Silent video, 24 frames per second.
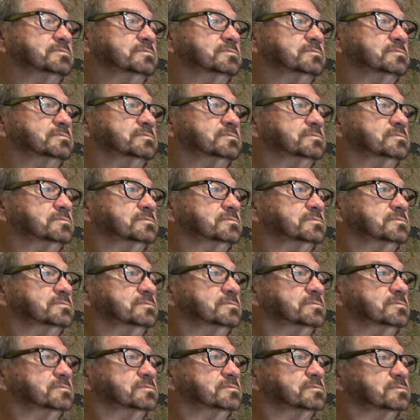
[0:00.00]

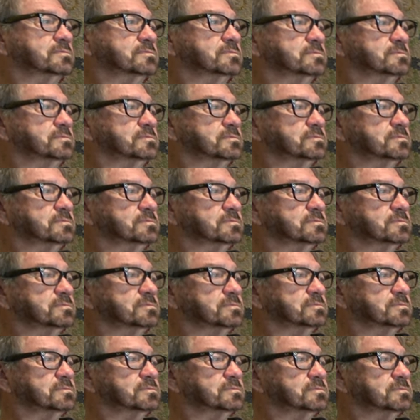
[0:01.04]

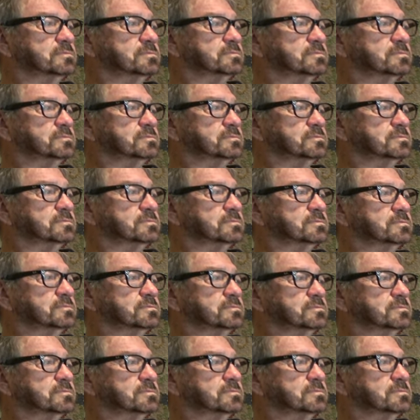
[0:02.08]

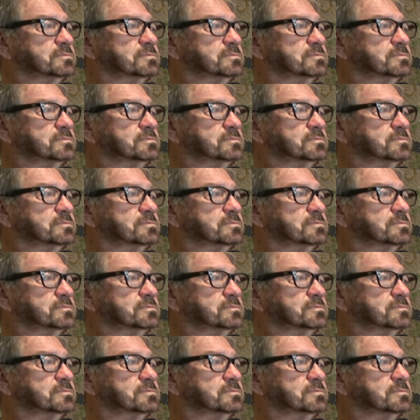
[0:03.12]
The person shown says nothing.